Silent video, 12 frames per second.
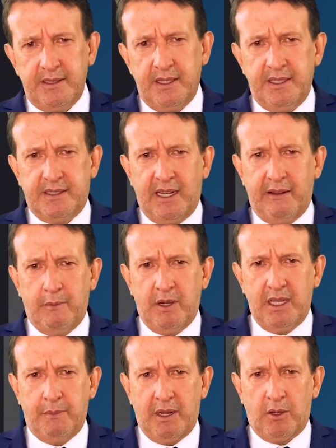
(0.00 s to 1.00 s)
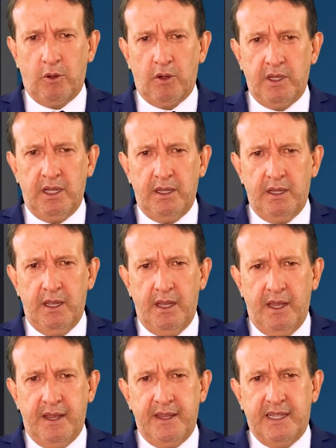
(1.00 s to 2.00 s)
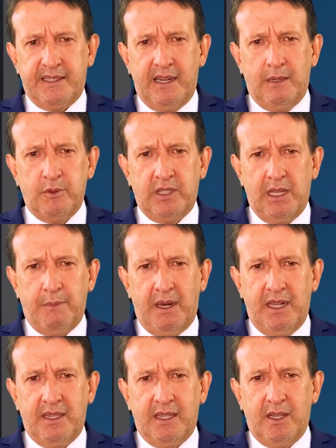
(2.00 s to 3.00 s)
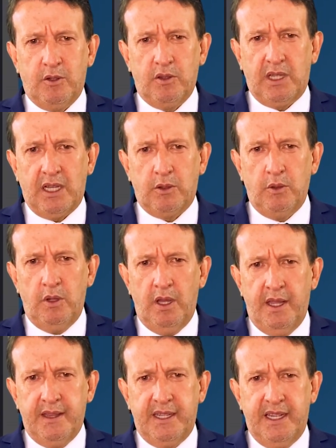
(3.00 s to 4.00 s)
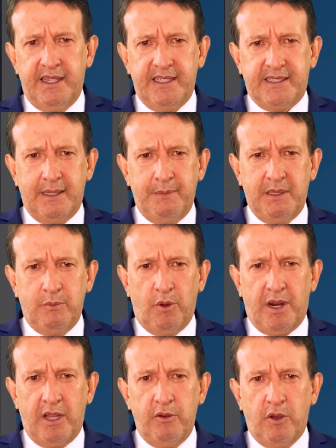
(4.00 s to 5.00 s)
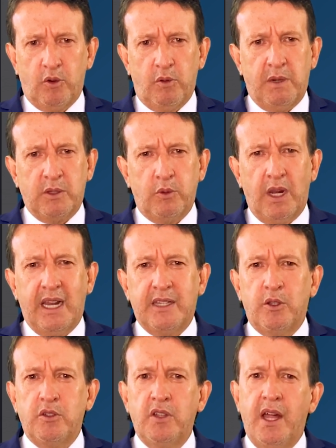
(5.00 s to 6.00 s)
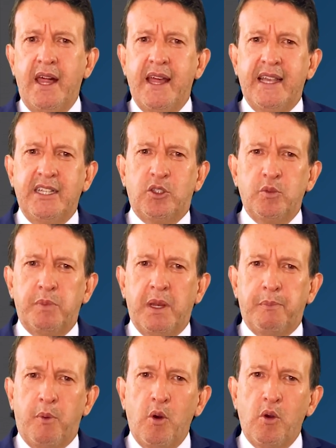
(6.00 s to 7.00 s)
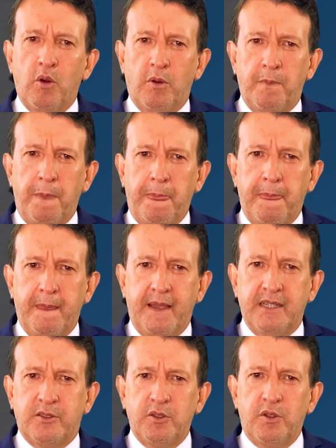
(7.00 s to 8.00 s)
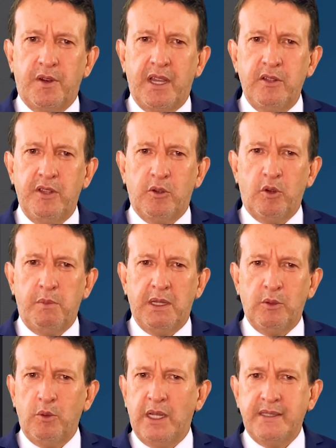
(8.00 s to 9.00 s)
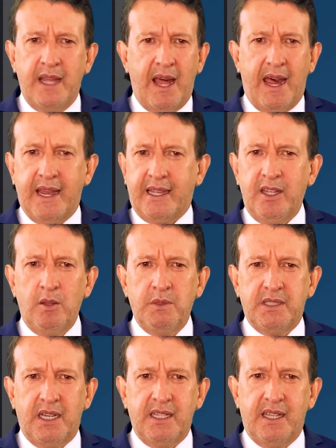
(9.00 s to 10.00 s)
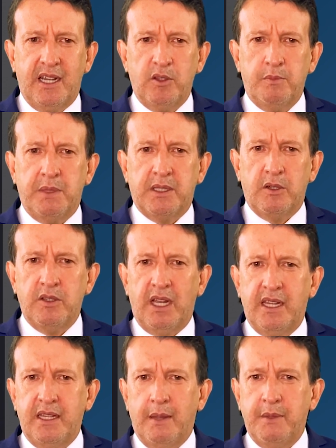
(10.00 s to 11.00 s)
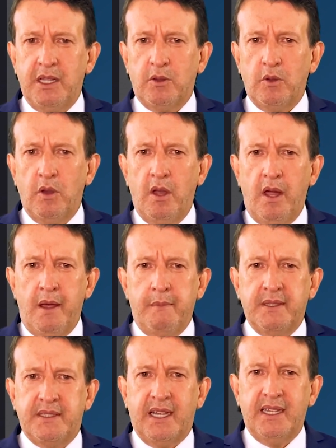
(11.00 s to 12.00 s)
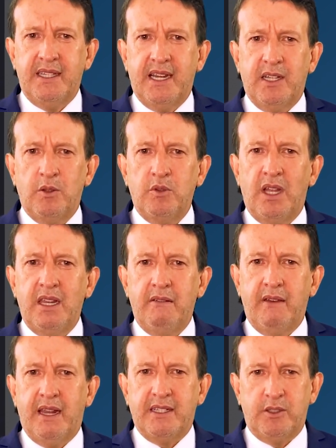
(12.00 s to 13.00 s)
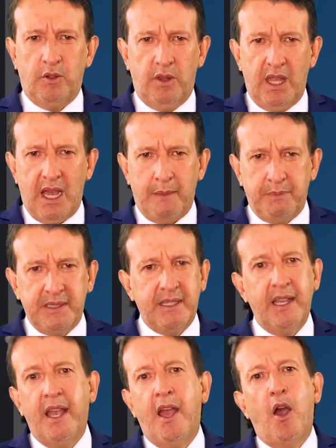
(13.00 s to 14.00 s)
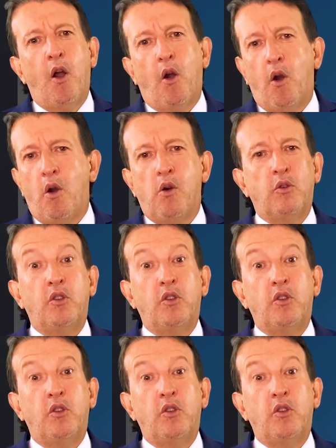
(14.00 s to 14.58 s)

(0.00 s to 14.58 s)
we are going to call this one the cornea and this other one we are going to call the contact lens. And in the same radius of curvature, the two are superimposed, and the radius and the curvature of both here is not generating an alignment pattern, it is generating an apex release,